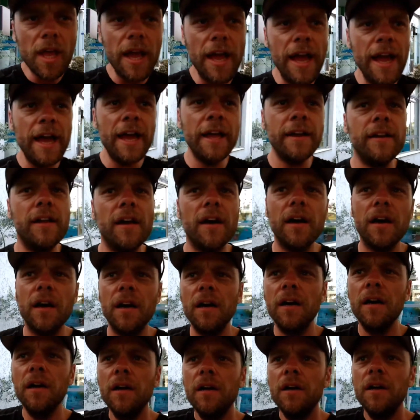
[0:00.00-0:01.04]
And
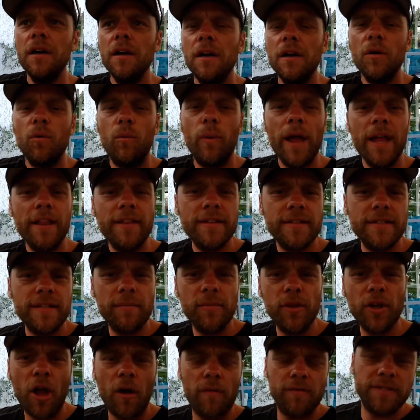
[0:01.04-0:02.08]
we had the
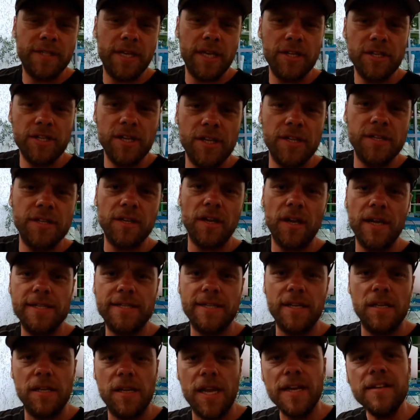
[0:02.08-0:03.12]
similar conversation as I
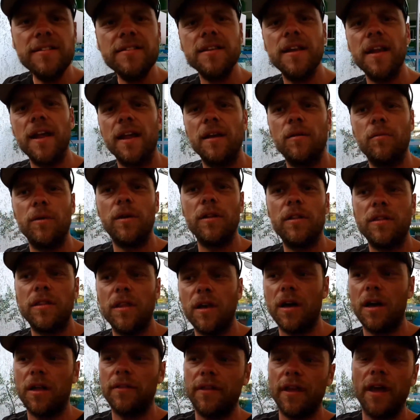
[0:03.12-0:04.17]
did yesterday with
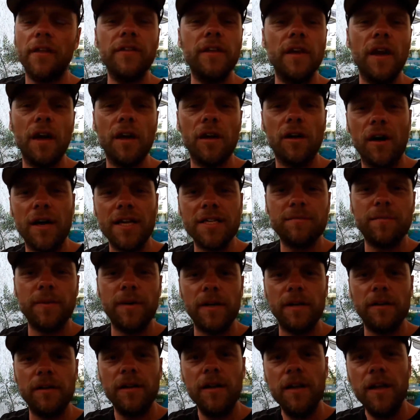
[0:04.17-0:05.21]
the other young guys,
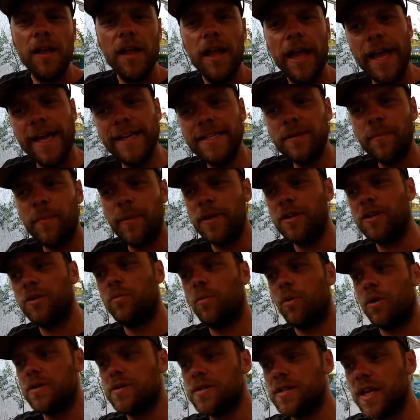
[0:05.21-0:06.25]
but his opinion
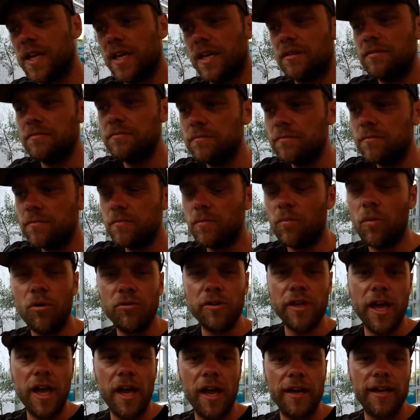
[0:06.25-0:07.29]
was that, well,
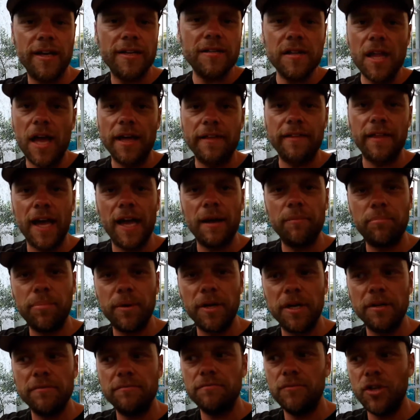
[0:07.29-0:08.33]
yeah, it is like that,
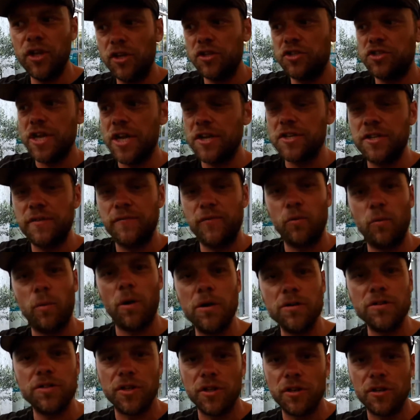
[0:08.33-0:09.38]
but you can change it if you
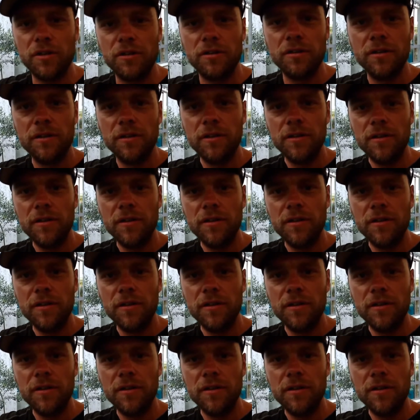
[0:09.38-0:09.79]
want to.